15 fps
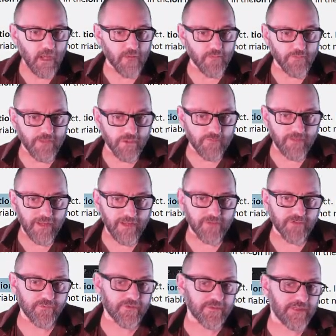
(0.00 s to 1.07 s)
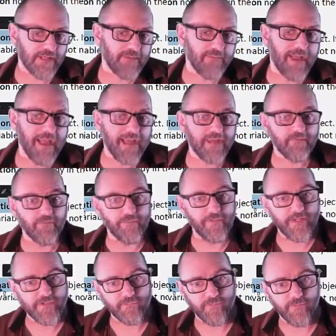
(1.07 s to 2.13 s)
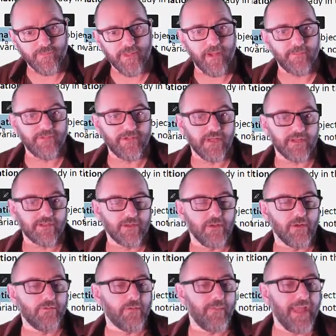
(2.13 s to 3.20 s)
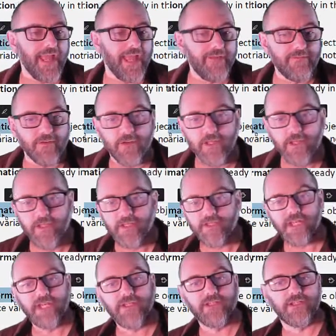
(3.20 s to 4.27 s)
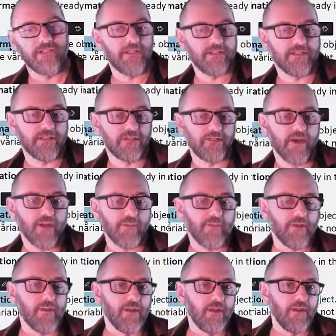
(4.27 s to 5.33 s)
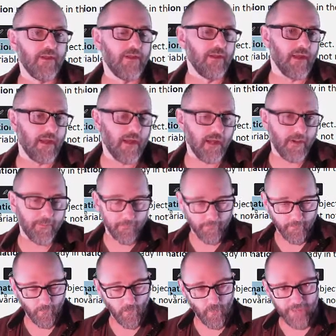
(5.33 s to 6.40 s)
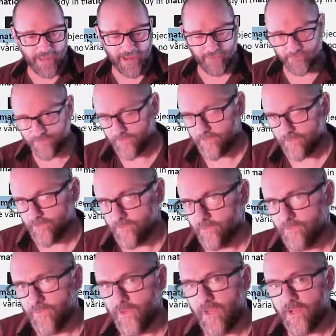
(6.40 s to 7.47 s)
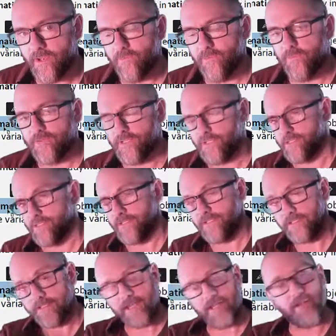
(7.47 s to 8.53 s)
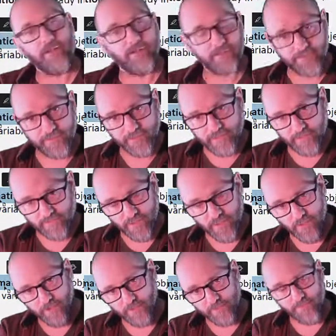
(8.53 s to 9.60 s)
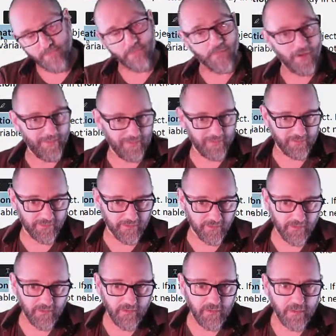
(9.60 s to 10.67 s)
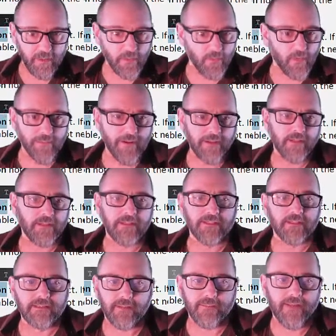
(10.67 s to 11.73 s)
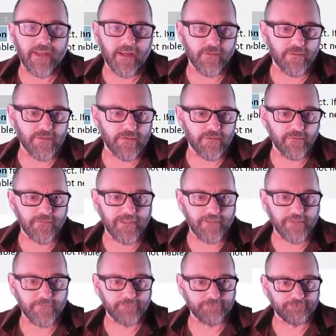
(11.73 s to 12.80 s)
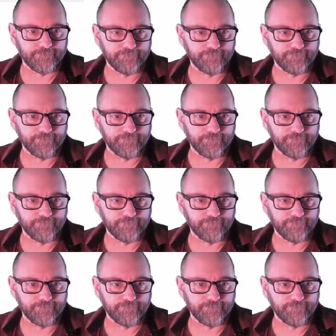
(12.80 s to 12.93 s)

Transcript: Return values are for sending back information from the object. So if a behavior changes an instance variable but doesn't need to tell the calling program anything, we might not need to send back a return value.